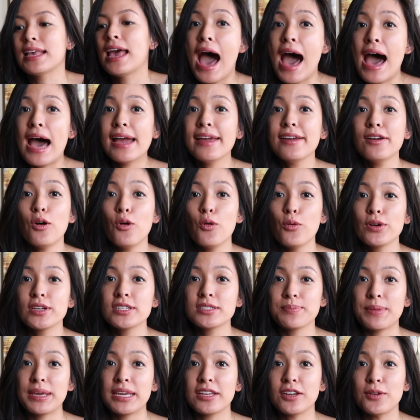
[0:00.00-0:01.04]
I always
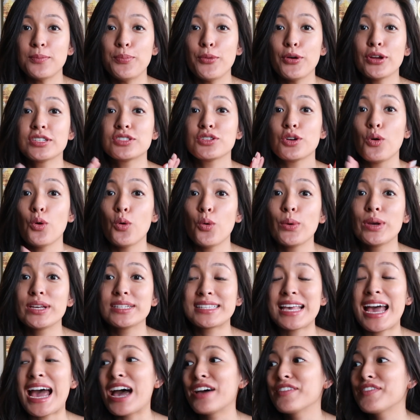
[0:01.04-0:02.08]
make it a point to always
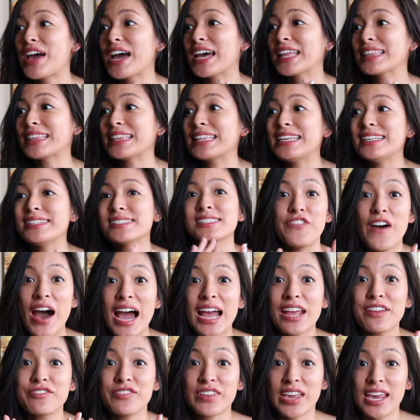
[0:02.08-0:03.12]
have at least
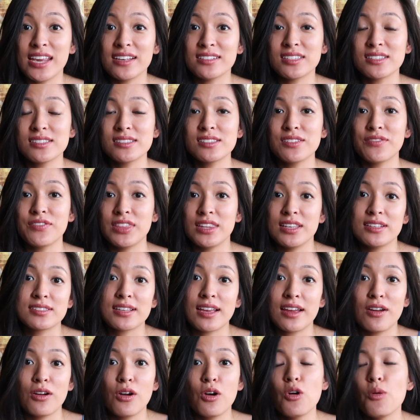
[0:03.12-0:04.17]
5 cases of these
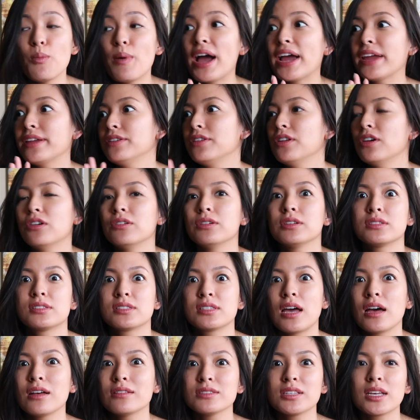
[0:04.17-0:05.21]
at home. I know it
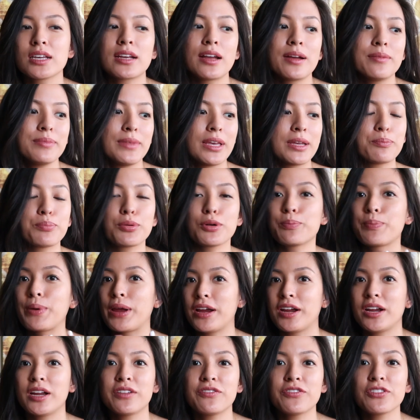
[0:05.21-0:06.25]
sounds like I'm like
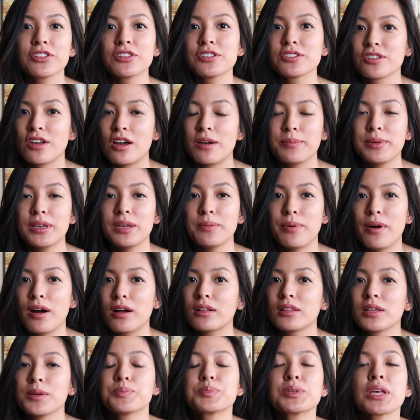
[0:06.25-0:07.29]
preparing for the zombie
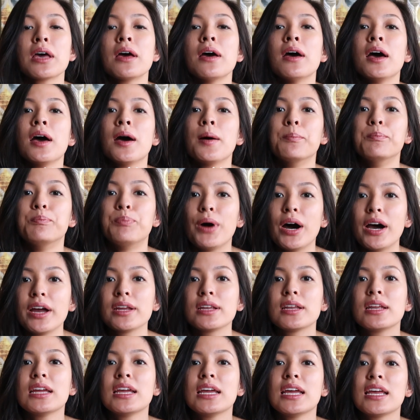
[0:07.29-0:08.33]
apocalypse, but
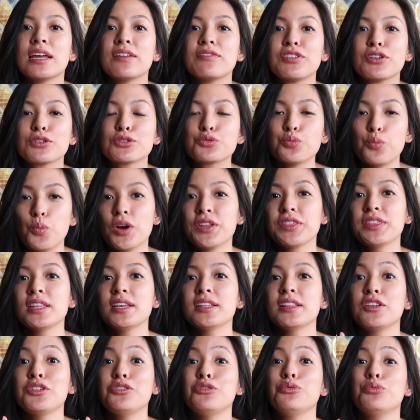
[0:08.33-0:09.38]
if there's one thing
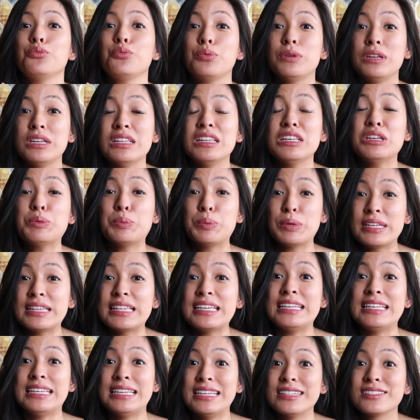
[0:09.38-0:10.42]
that you really,
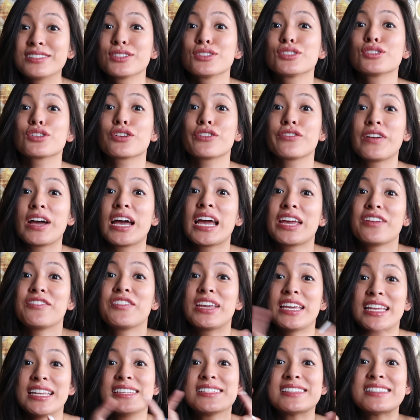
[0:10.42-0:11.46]
really need to survive,
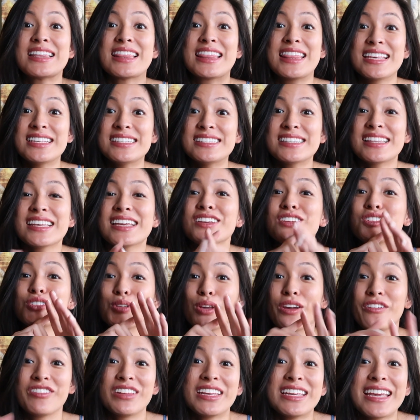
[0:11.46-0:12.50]
it is this thing. Do
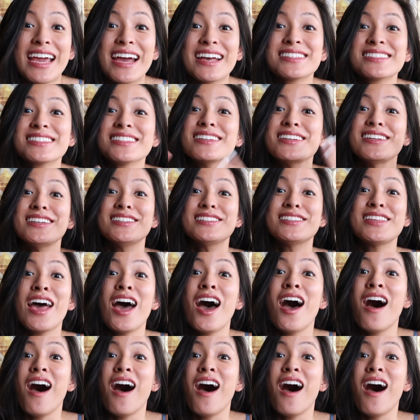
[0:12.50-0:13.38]
you have any guesses?